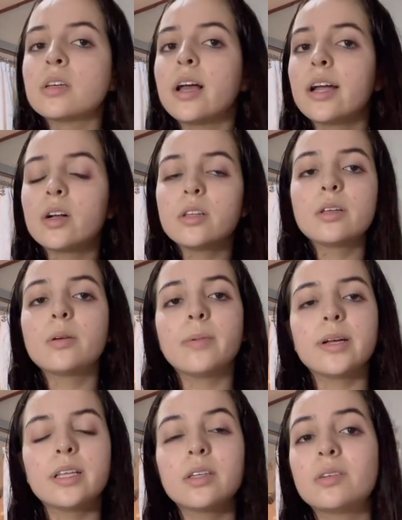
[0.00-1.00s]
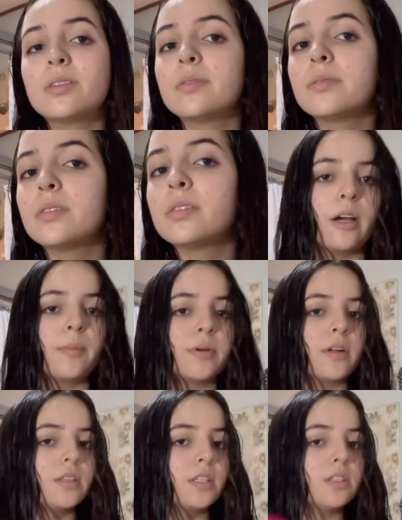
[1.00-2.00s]
I go little by little. I put
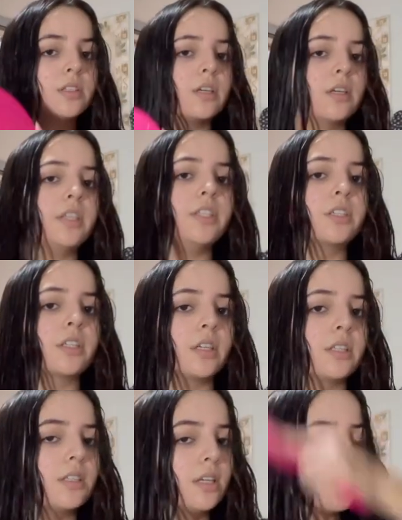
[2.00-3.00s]
on this dirty shirt,